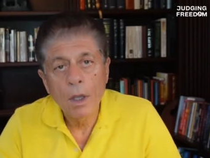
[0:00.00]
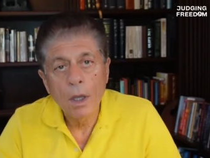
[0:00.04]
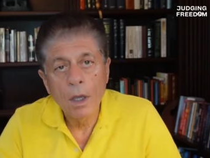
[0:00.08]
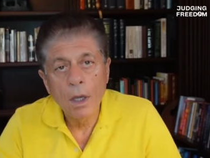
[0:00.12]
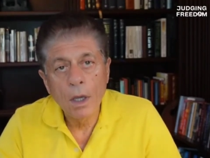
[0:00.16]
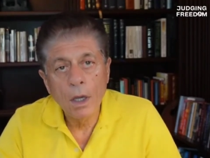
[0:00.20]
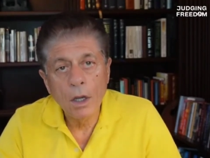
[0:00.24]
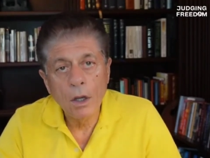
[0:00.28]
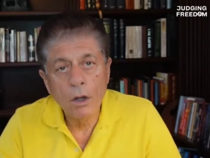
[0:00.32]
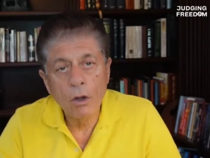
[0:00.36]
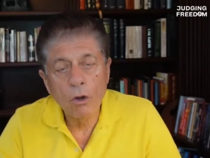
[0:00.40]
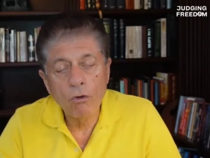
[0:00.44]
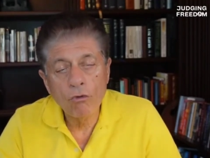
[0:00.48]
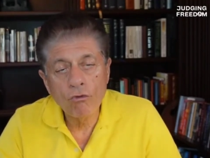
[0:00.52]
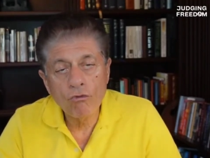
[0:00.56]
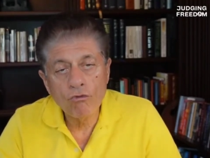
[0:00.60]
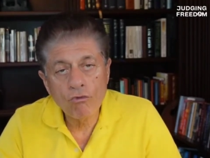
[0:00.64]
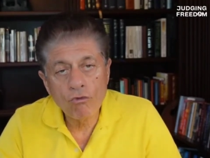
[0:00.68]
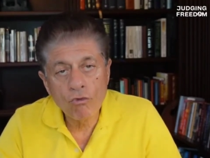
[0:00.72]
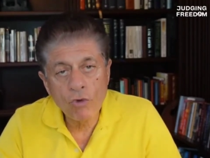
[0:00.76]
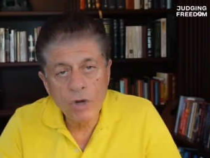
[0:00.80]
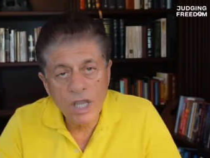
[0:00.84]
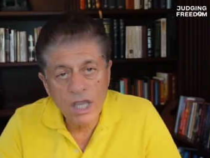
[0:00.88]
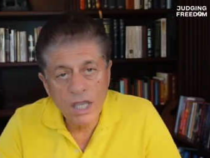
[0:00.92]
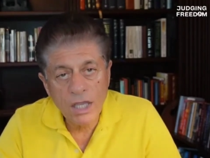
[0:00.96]
uh,
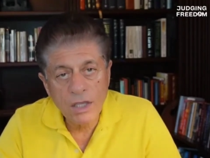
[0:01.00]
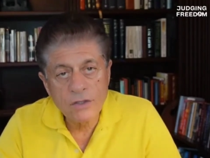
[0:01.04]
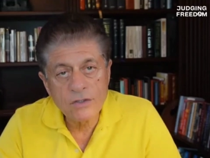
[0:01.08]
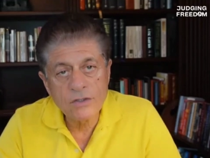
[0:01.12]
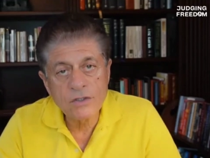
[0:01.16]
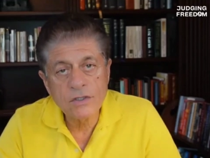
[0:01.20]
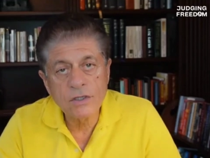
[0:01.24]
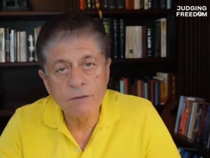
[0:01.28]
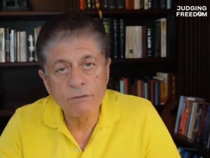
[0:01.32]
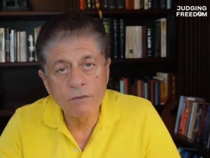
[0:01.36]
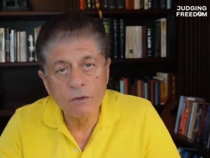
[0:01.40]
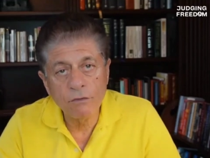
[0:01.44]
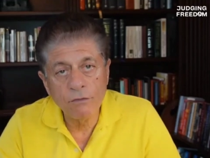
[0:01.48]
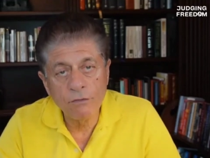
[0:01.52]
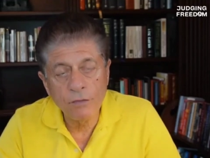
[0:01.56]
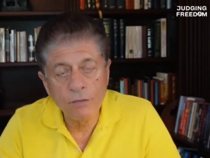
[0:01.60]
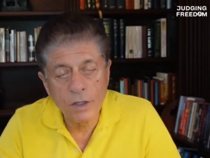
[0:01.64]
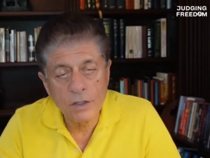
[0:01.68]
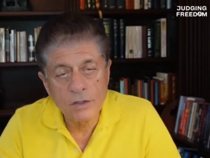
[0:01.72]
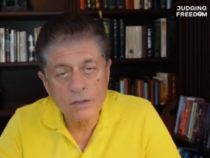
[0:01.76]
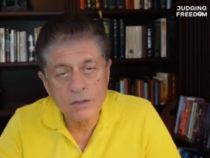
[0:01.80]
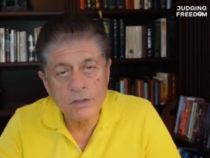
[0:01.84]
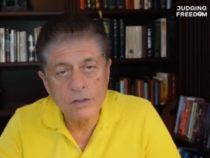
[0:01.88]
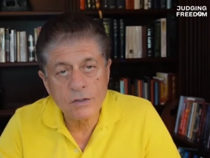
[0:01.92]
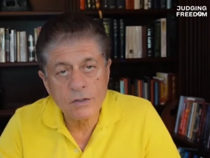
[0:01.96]
rings of
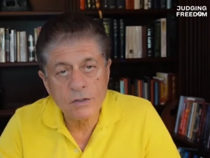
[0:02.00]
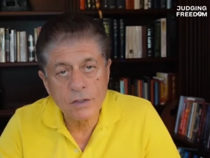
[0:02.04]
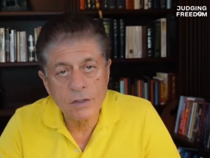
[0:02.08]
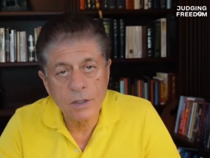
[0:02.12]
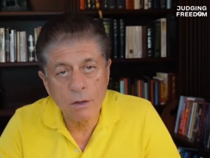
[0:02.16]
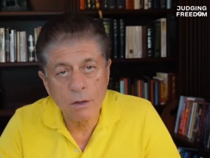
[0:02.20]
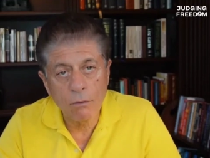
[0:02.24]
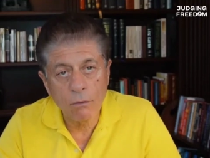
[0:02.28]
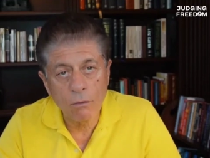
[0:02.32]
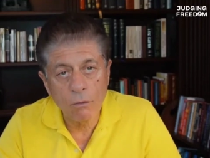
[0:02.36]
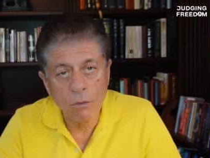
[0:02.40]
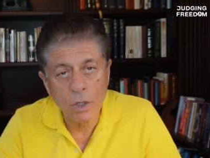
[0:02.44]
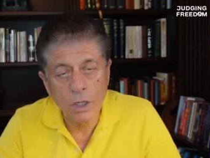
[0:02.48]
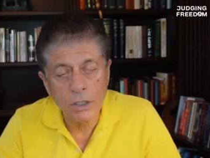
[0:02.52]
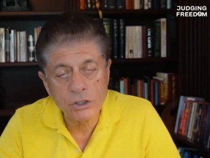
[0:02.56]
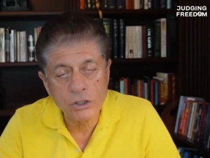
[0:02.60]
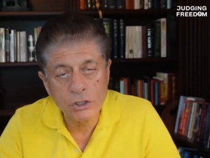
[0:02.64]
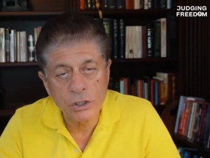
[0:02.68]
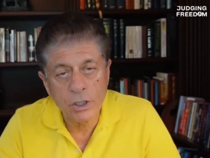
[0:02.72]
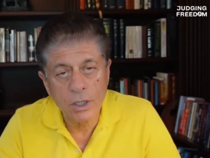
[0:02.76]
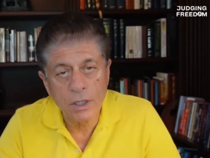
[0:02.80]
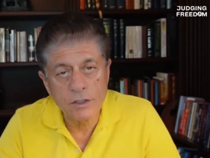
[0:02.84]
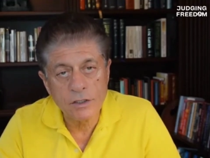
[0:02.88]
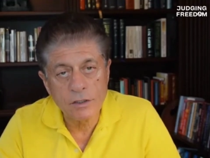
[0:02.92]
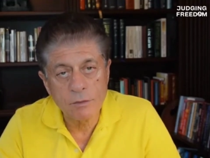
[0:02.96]
defenses that
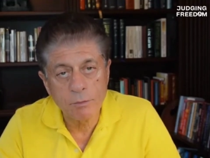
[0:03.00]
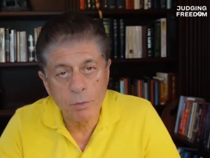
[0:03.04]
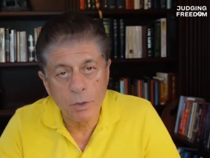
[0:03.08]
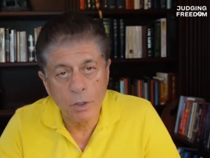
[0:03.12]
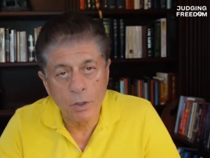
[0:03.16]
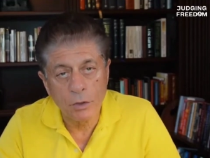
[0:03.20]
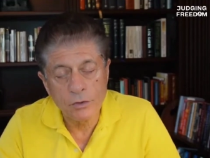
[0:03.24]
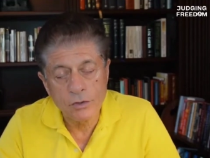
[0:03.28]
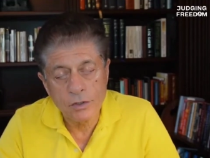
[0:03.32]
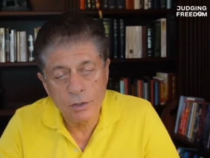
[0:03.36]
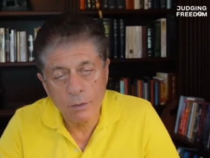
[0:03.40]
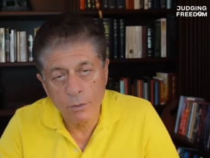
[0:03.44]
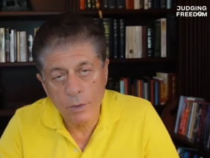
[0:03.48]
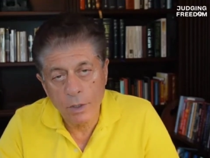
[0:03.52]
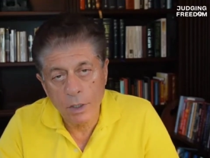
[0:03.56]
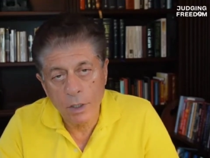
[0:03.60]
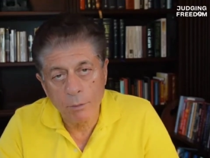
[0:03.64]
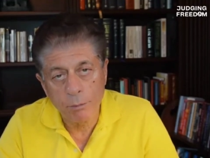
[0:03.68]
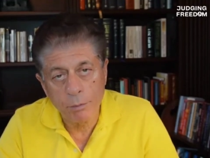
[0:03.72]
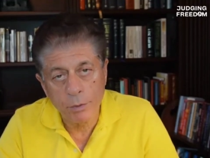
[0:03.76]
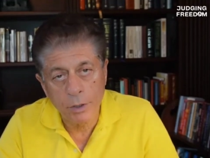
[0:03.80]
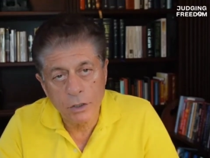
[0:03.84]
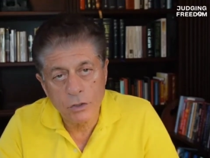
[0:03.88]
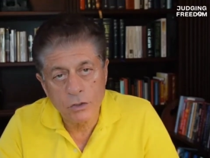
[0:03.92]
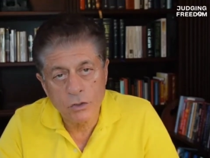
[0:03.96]
Russia has built. So we're going to
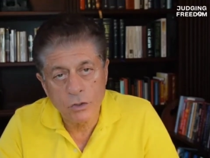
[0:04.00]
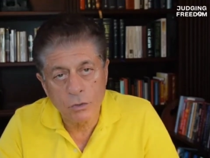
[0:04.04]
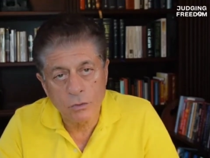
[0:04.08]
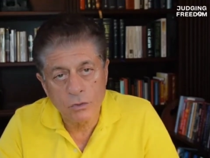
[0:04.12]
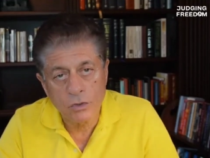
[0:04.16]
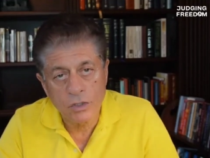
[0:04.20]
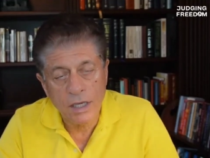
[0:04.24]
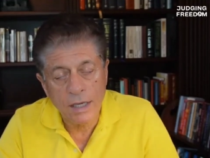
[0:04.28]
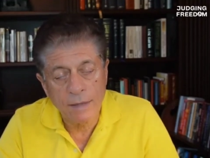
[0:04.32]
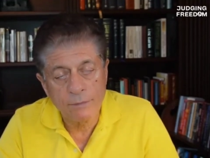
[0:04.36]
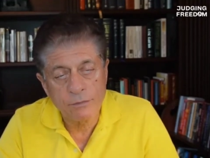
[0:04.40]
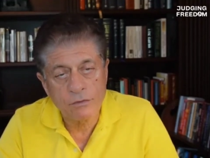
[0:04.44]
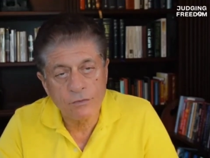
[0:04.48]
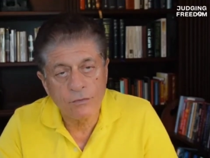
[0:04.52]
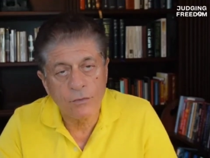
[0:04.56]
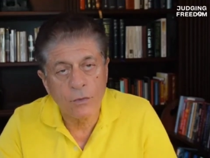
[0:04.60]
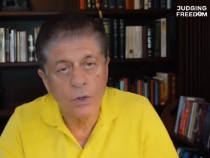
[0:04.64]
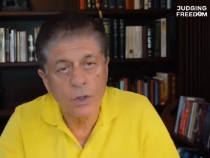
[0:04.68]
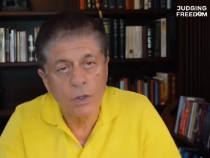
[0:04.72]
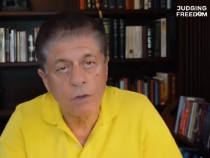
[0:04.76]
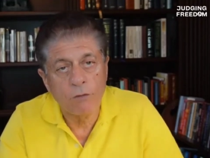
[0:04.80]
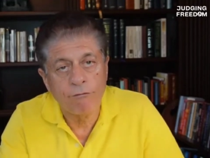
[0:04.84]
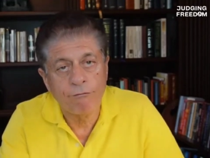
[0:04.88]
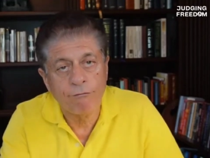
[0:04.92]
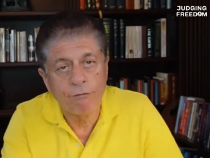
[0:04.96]
play two tapes for you.